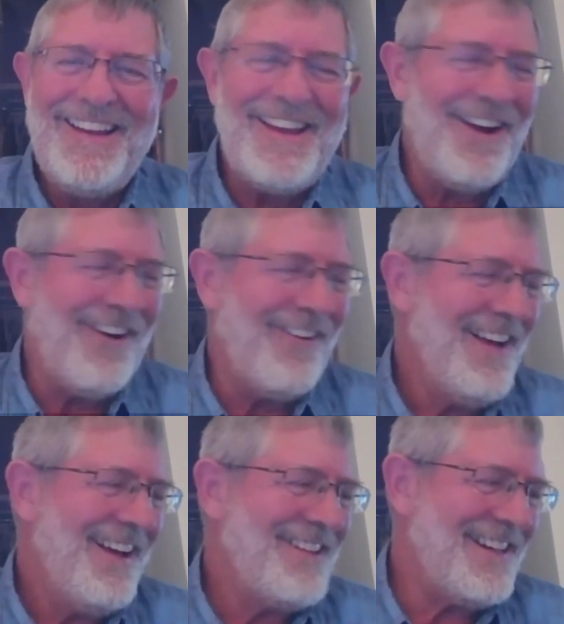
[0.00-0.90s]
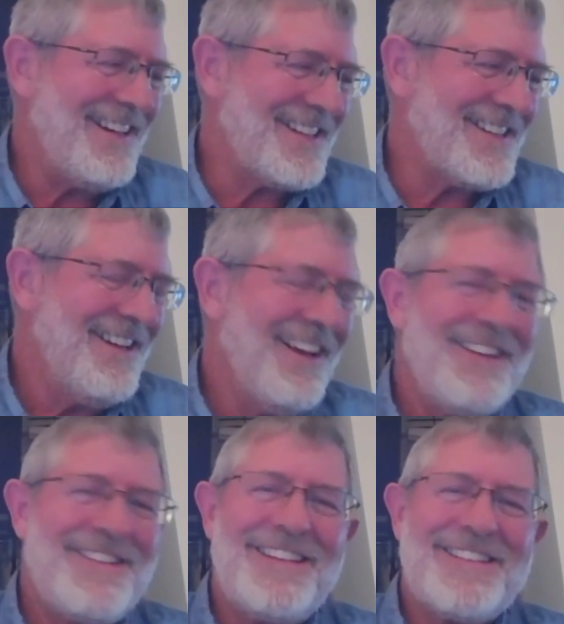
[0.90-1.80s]
You know, Jesus
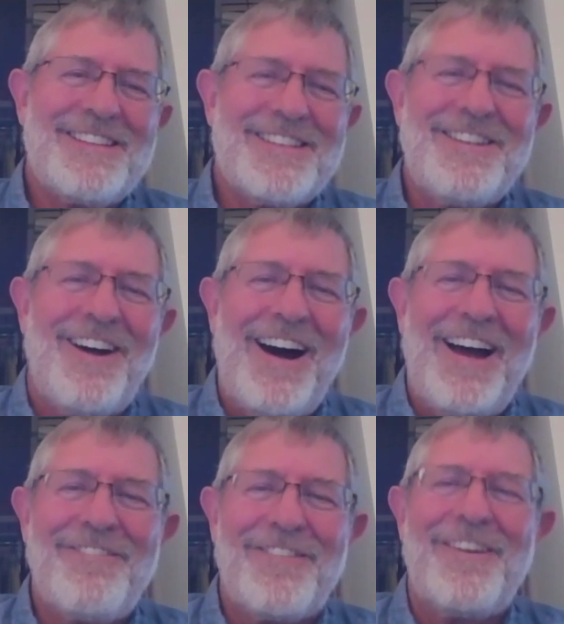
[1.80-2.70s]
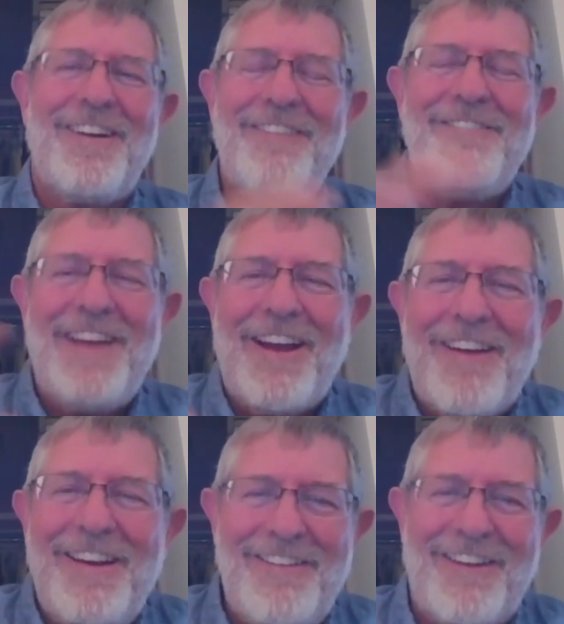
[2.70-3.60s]
taught for a
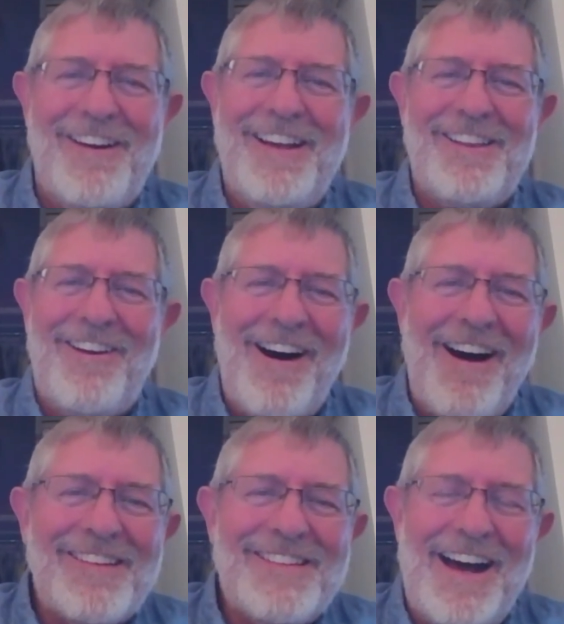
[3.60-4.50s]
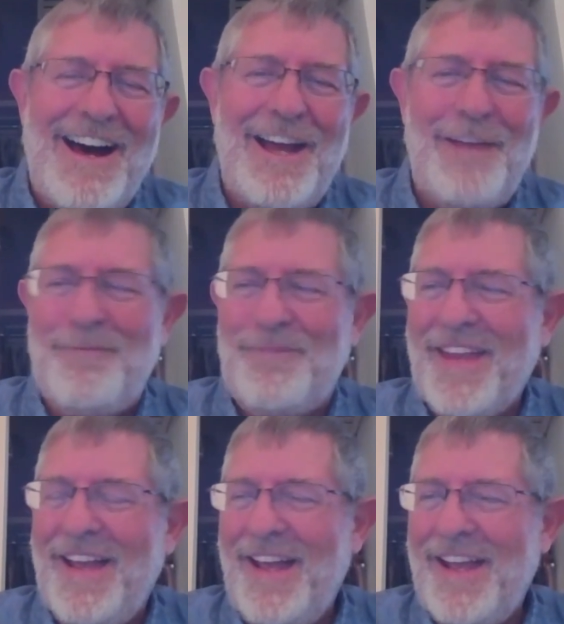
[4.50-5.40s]
very, very long time,
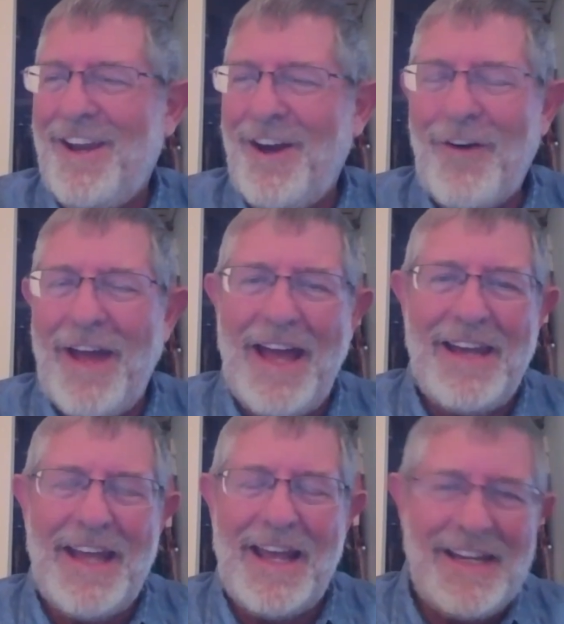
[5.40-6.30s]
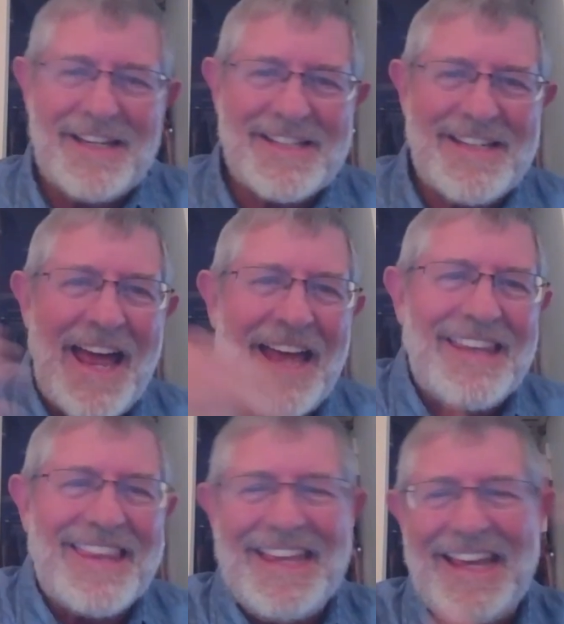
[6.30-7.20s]
you know, and he
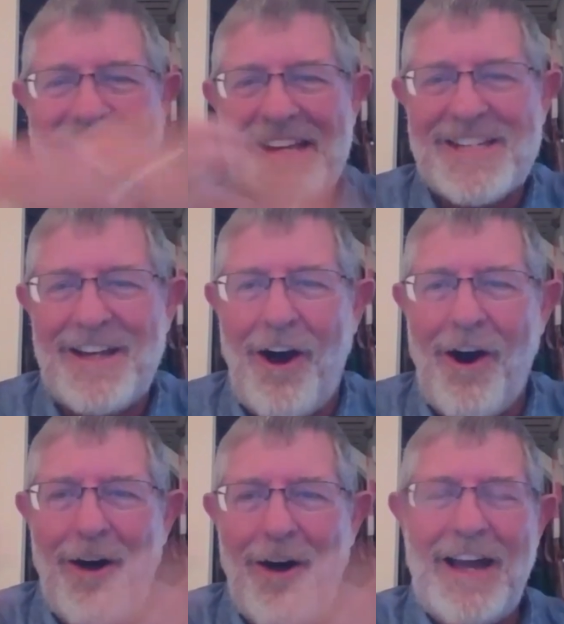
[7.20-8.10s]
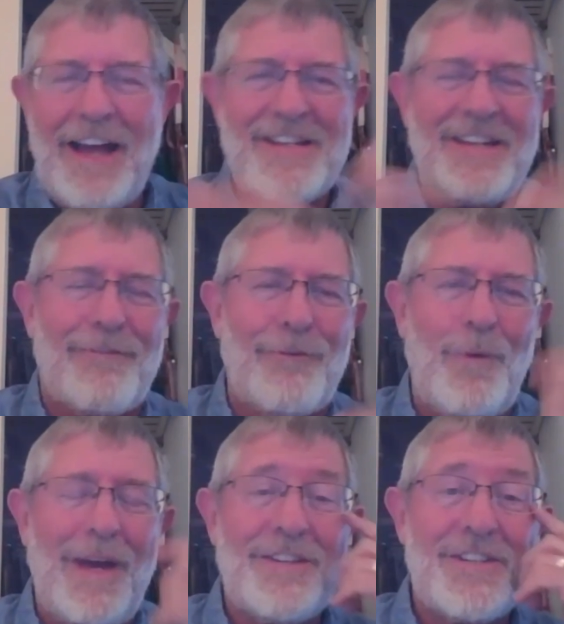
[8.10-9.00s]
said things all kinds of different
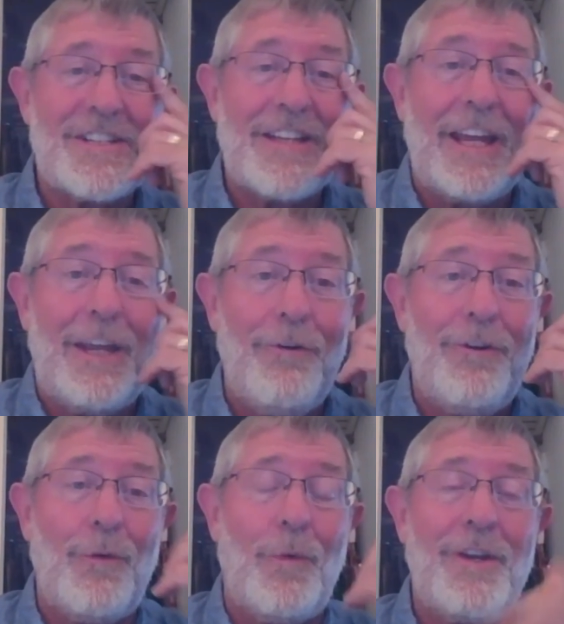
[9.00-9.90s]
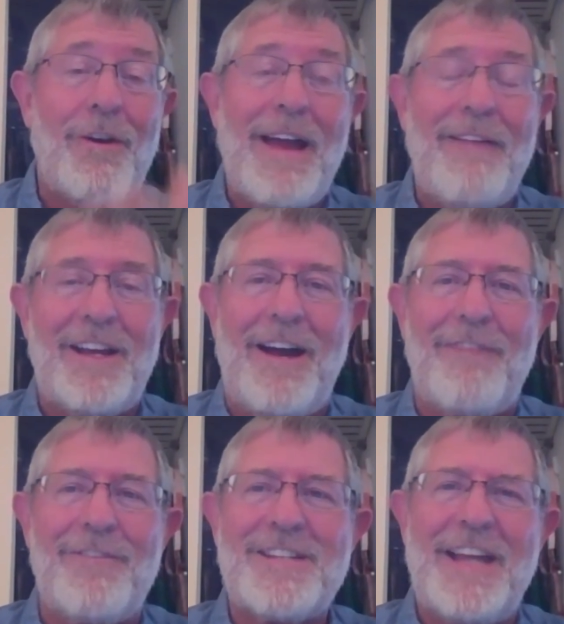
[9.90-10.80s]
ways, just like you do when you're having
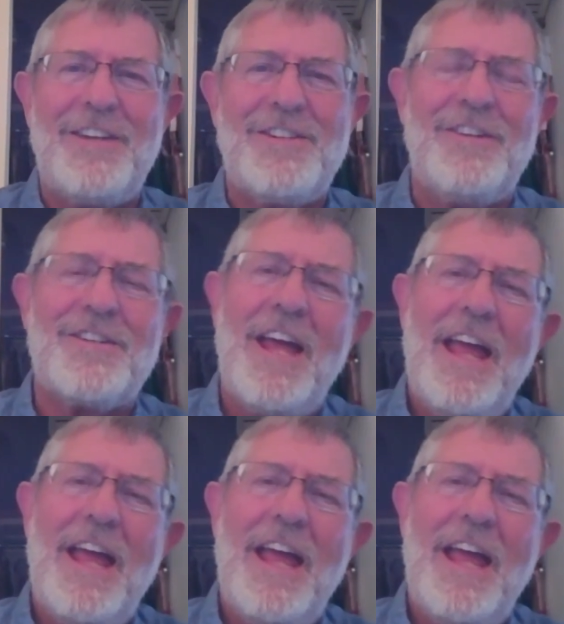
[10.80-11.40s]
conversations.